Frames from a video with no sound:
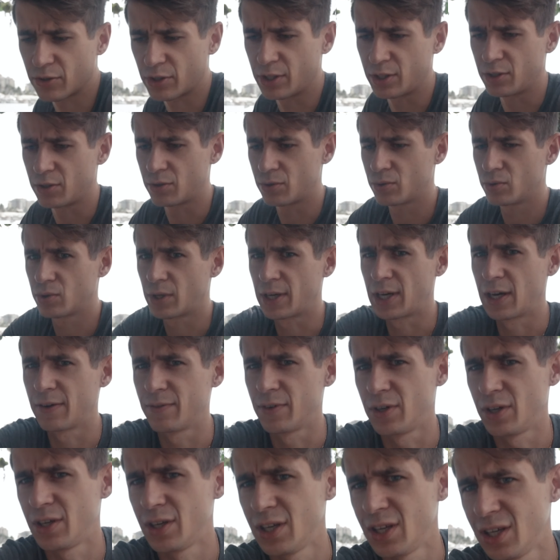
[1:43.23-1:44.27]
Crane 2. I
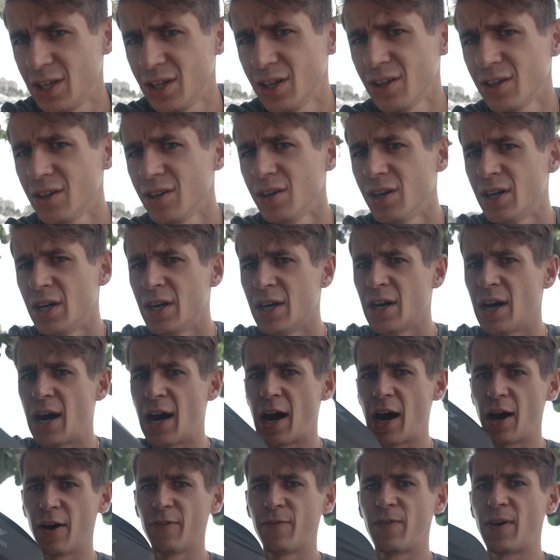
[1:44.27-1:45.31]
have it here.
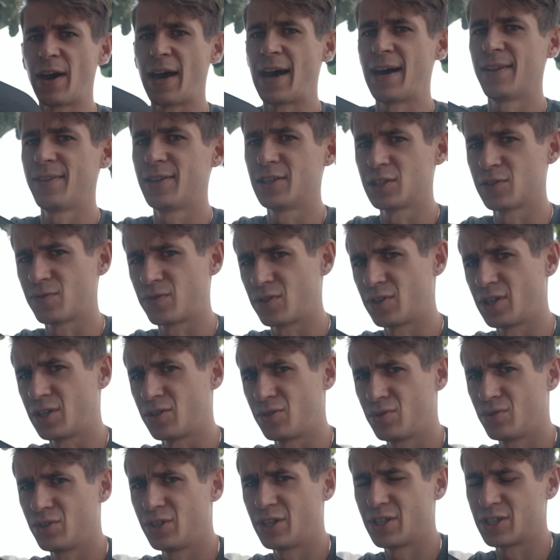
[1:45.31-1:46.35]
I've had this for
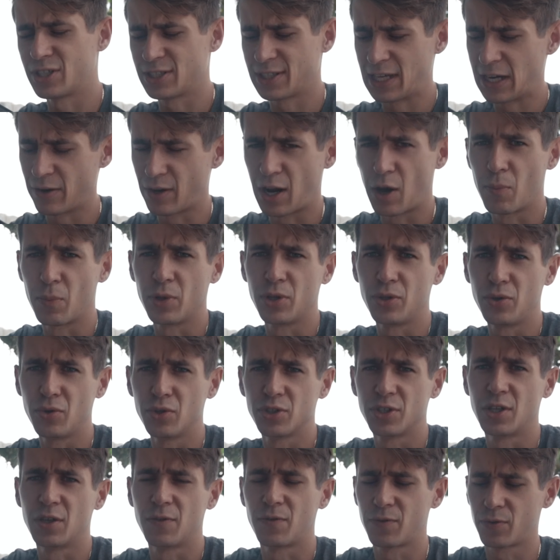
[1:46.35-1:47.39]
like 2 years now, and I've been
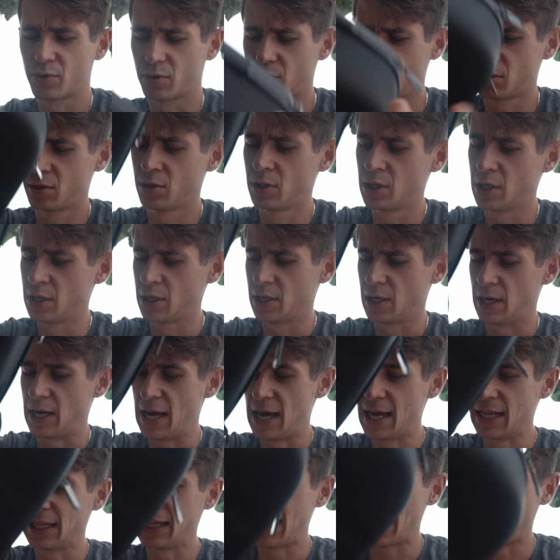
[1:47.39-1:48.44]
using it for
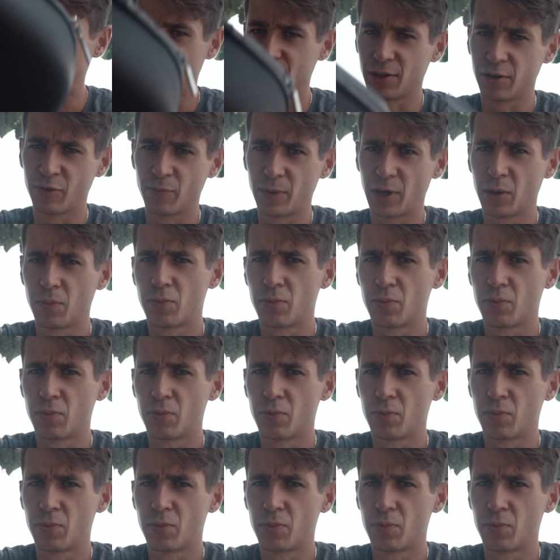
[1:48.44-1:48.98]
a lot of my